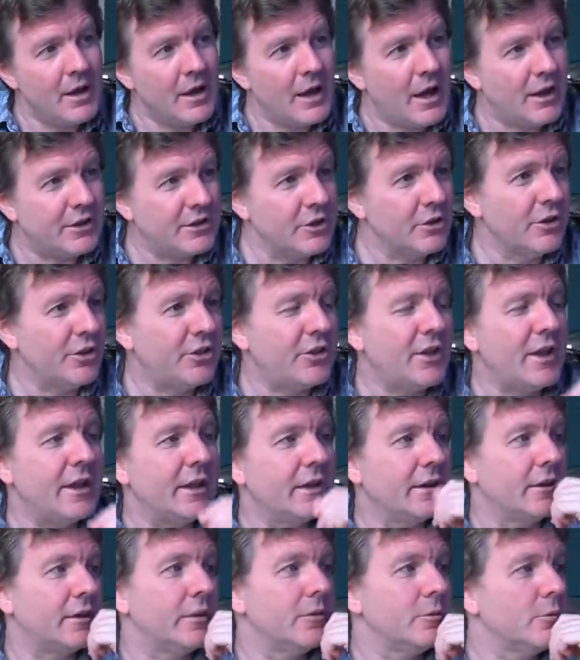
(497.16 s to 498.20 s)
The other
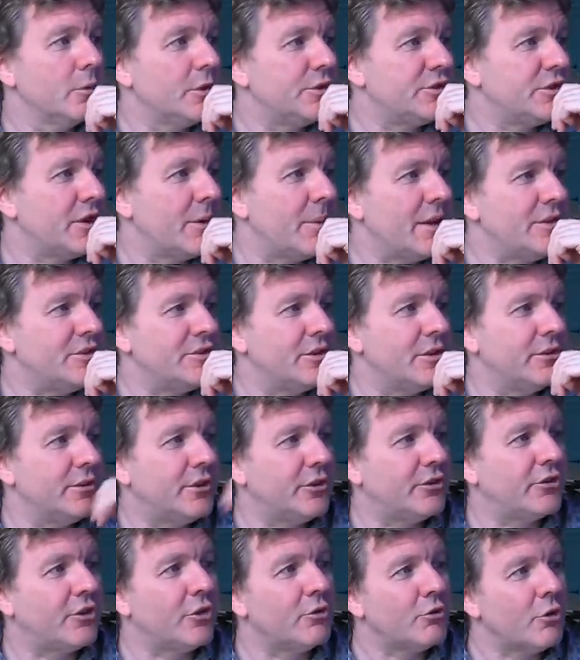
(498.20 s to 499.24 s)
thing which I mentioned
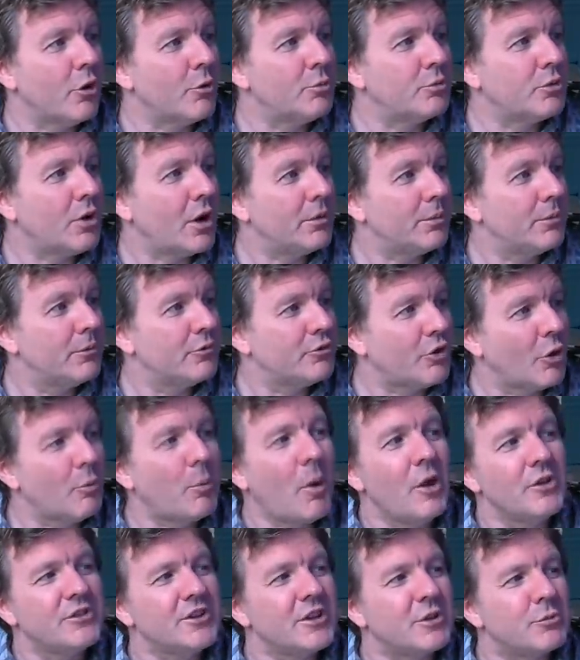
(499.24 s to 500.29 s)
is the robo
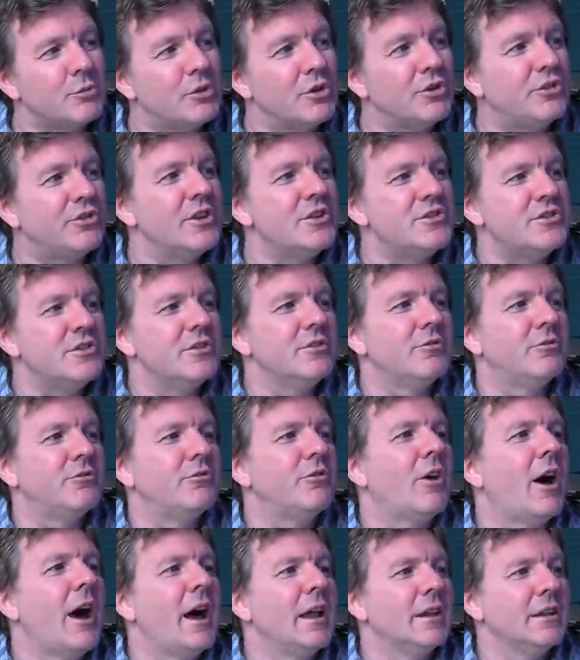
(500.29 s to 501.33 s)
robotic precision of
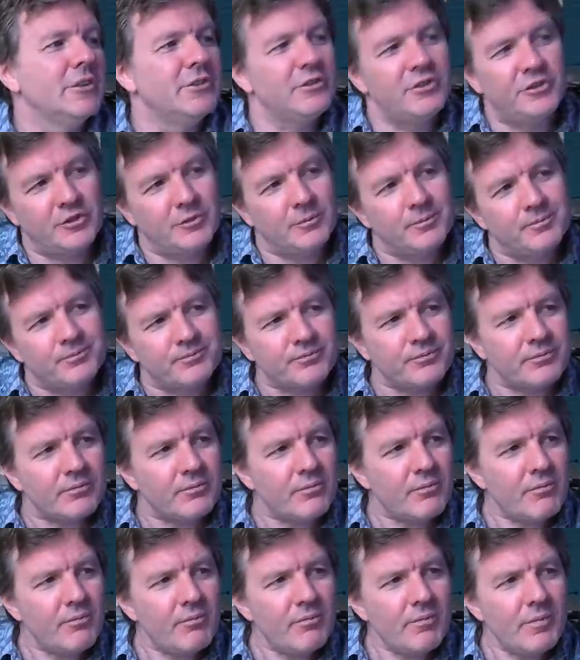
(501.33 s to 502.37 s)
violence.
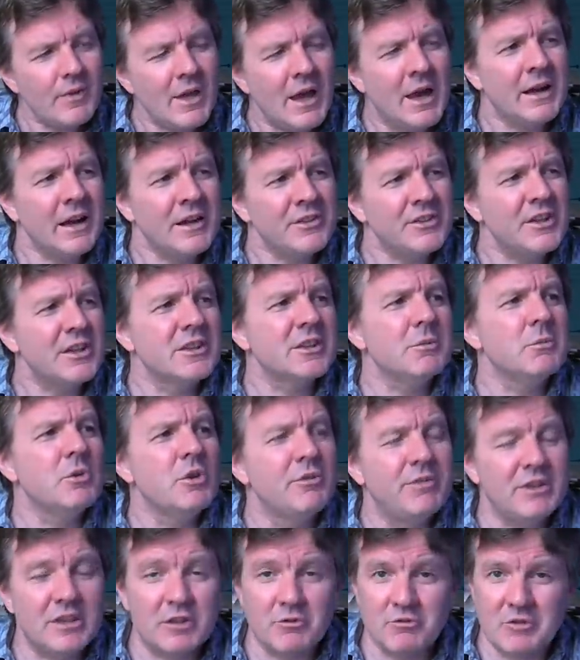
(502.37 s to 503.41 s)
And I think the
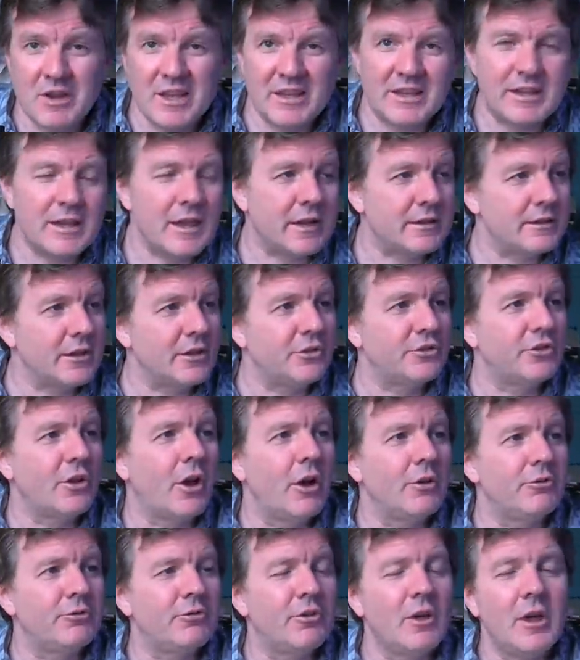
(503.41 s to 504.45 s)
movie that really kicked this
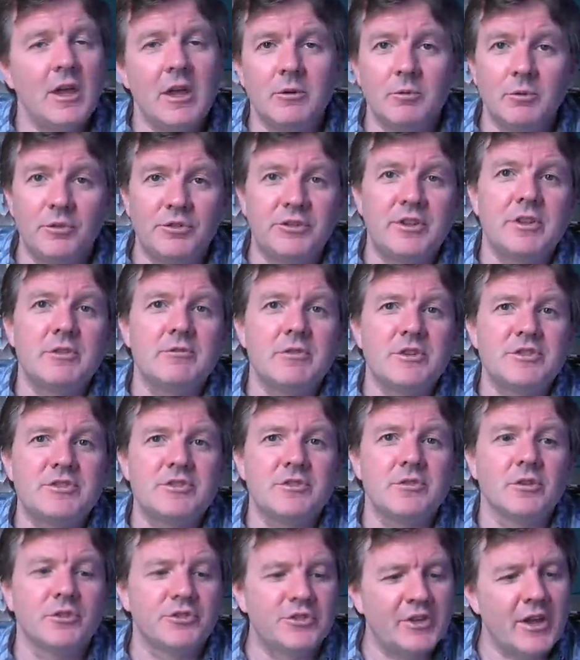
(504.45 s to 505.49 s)
off was the
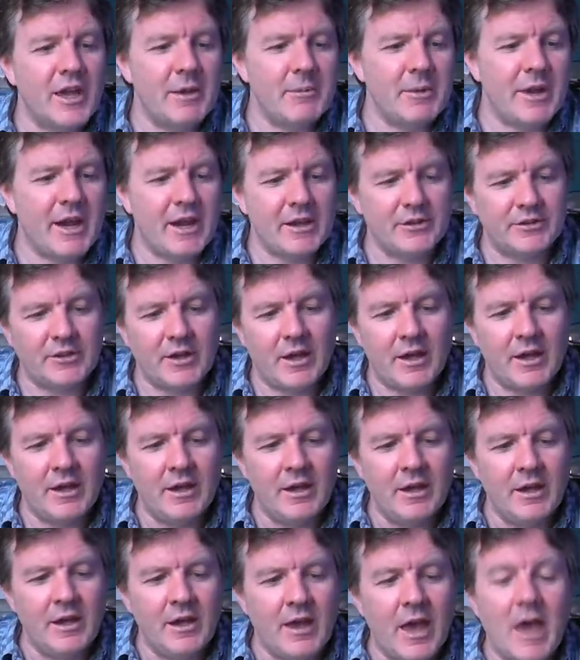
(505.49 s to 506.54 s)
original Terminator.
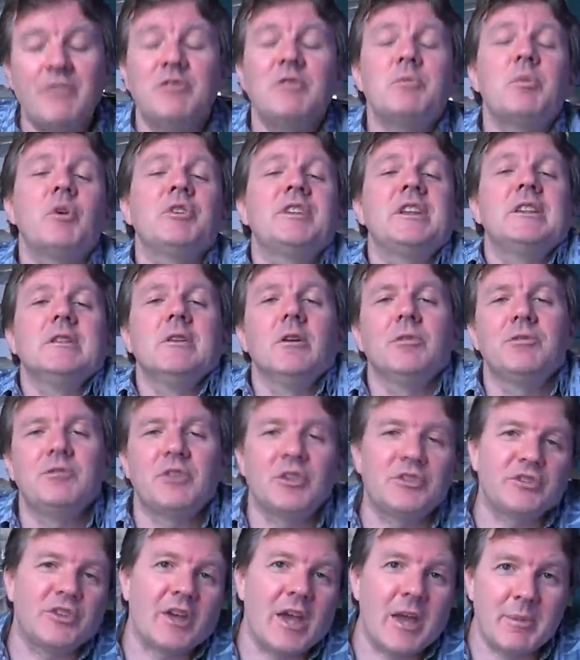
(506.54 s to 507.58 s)
Everybody loved
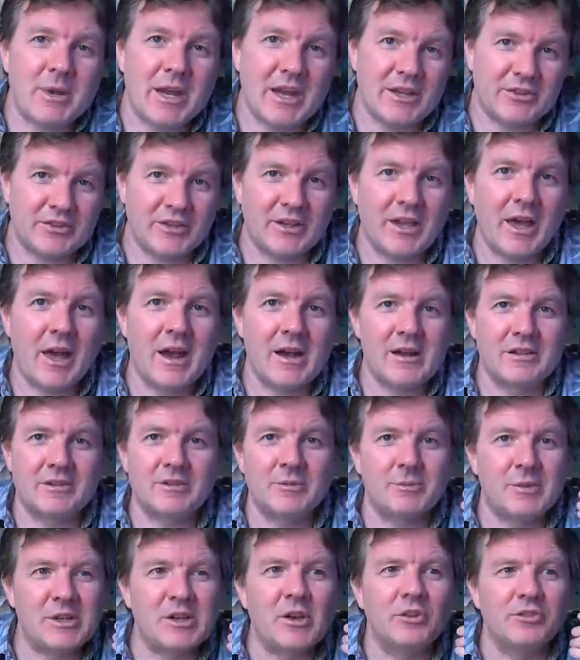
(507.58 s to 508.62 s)
the Terminator
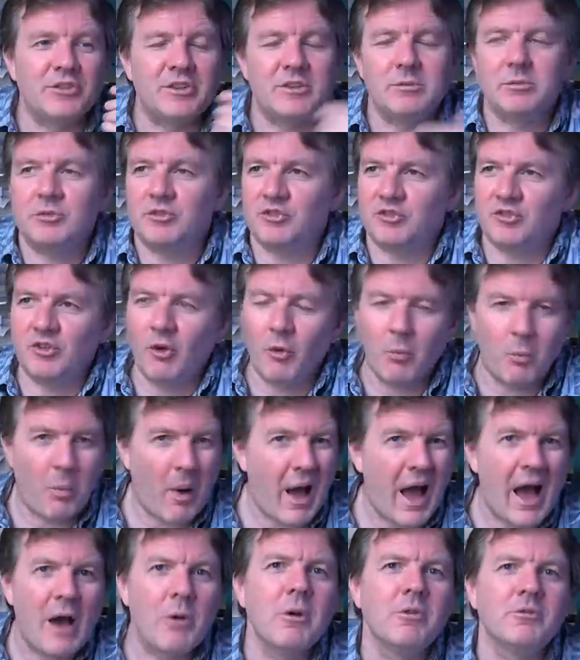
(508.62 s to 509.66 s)
character because he was so
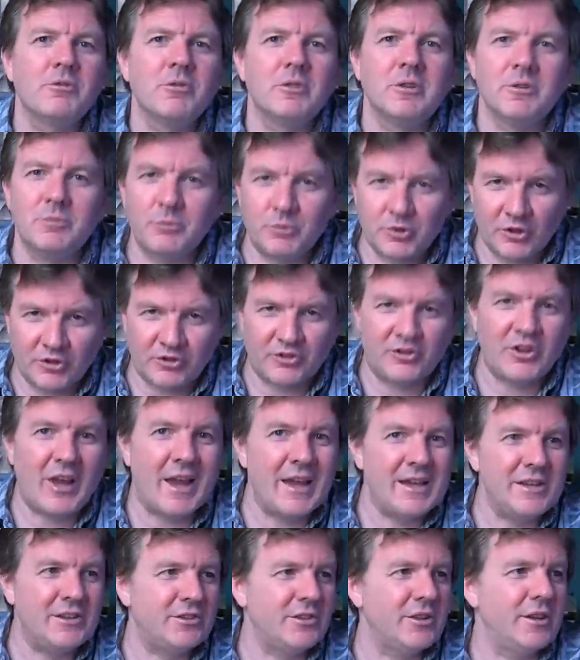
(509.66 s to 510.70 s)
powerful and
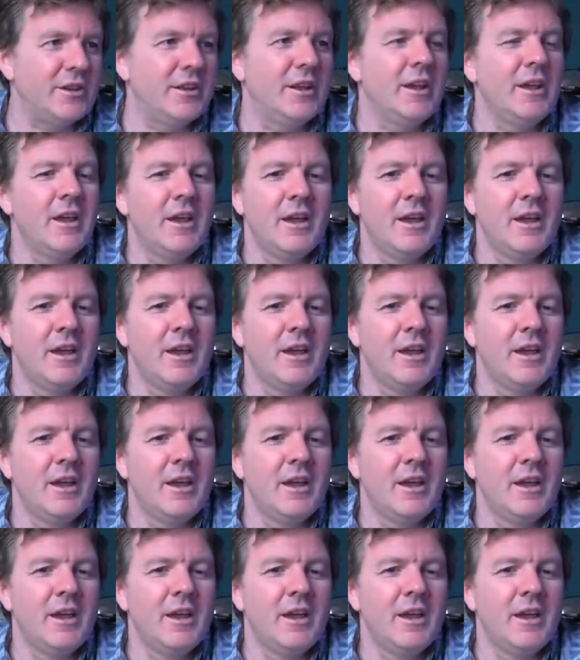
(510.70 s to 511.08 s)
precise, and